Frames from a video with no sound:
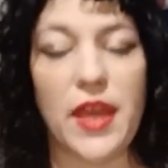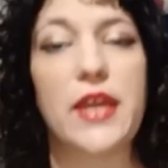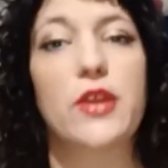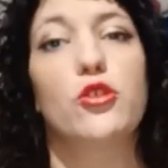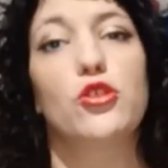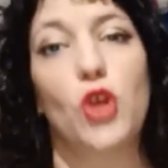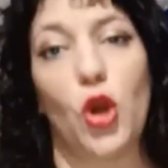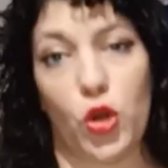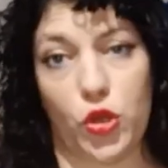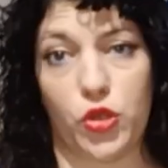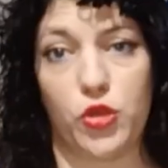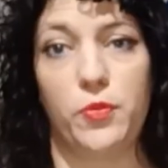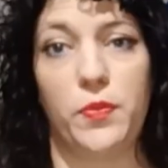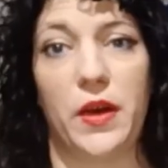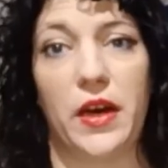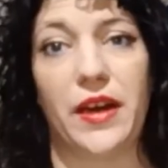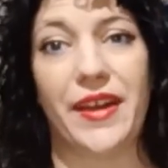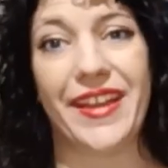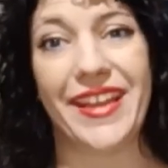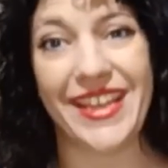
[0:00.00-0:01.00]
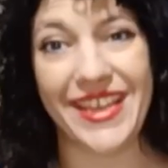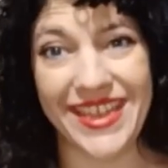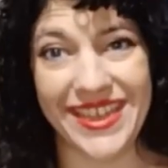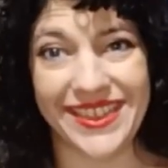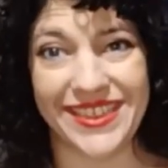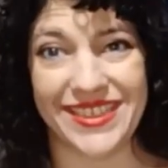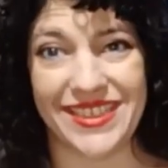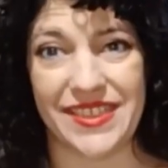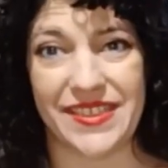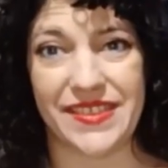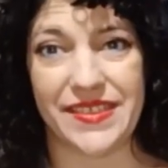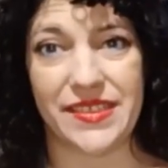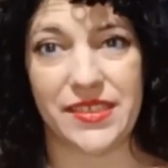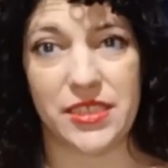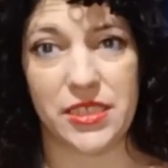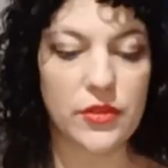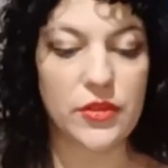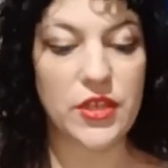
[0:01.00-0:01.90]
they could occupy inns.